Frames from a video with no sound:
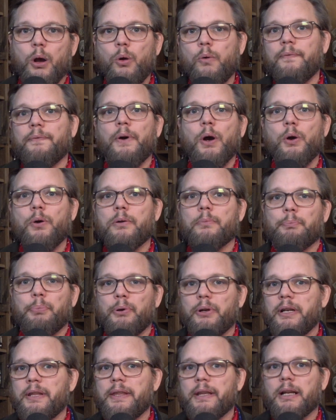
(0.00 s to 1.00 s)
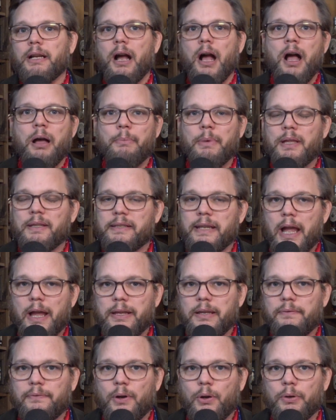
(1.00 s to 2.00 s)
vote. Put in the comments how
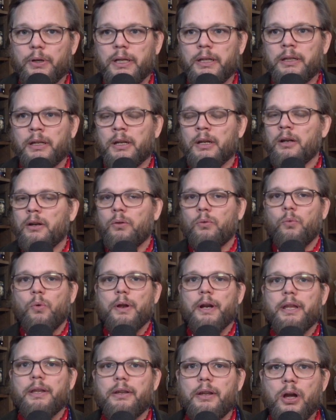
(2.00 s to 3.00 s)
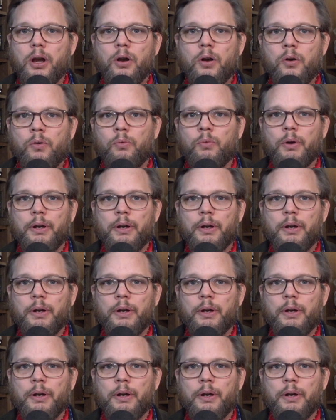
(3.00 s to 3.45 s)
you voted. Want to know